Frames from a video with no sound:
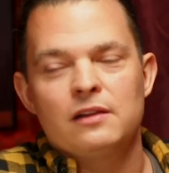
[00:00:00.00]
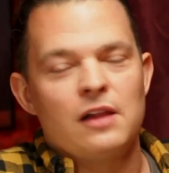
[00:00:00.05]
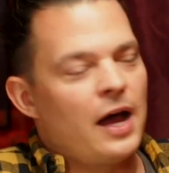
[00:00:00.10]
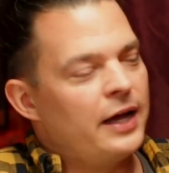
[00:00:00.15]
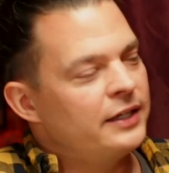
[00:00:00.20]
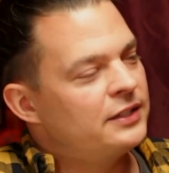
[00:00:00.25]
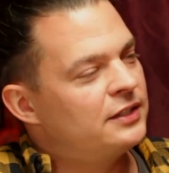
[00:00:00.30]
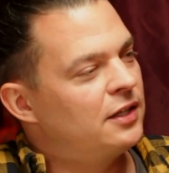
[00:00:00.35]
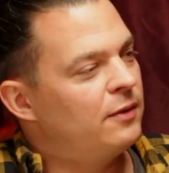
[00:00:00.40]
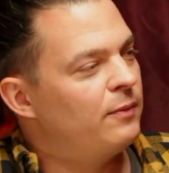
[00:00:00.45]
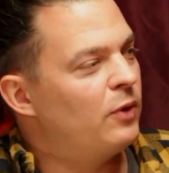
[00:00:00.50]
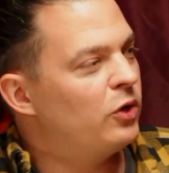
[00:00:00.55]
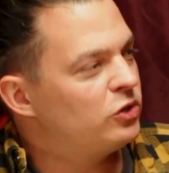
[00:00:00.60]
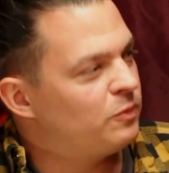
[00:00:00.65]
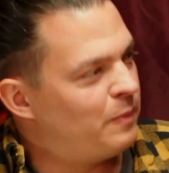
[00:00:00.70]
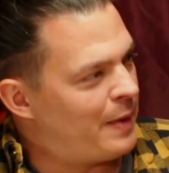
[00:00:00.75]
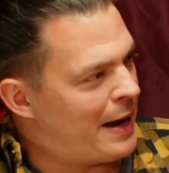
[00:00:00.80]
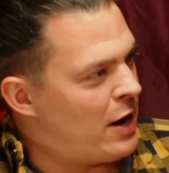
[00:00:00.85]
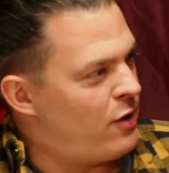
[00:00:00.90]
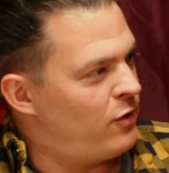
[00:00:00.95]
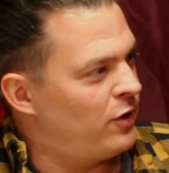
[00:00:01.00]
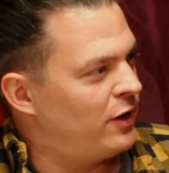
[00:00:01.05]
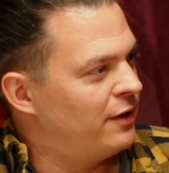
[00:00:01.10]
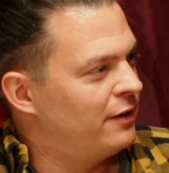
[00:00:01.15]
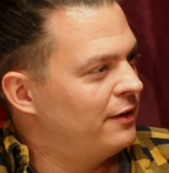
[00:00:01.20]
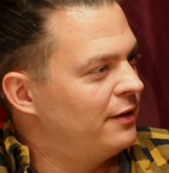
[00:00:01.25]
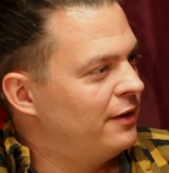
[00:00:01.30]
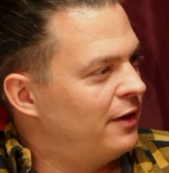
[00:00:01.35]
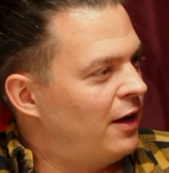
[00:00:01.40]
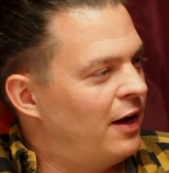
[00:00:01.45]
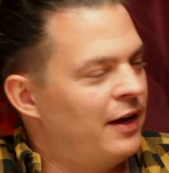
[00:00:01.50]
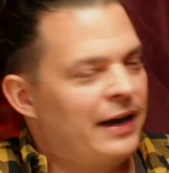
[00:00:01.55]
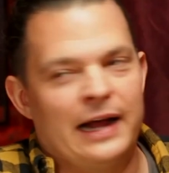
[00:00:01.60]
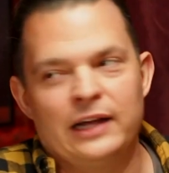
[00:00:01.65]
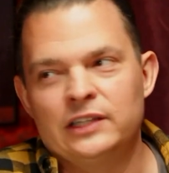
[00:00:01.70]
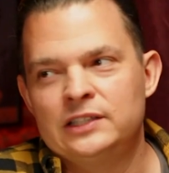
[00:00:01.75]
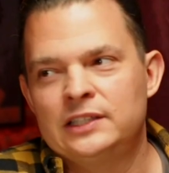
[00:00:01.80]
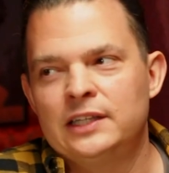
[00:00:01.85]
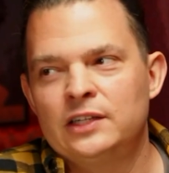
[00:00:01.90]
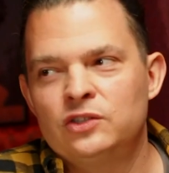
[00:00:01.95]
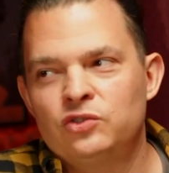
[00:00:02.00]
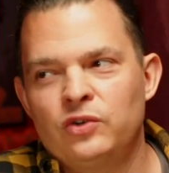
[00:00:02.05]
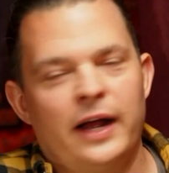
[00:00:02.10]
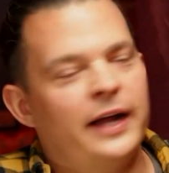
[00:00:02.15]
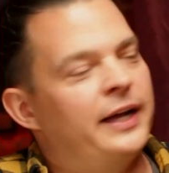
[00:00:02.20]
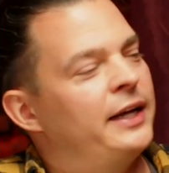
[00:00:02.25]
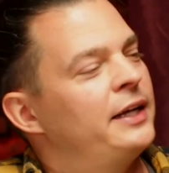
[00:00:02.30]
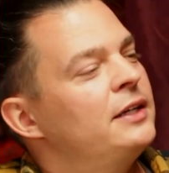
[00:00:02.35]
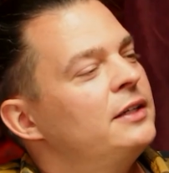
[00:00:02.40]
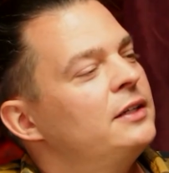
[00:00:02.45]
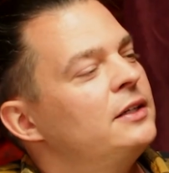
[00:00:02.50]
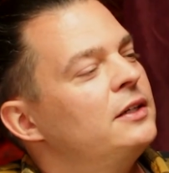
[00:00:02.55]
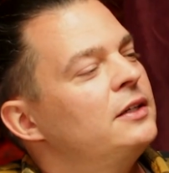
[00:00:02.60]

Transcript: lost the most power on House of the Dragon?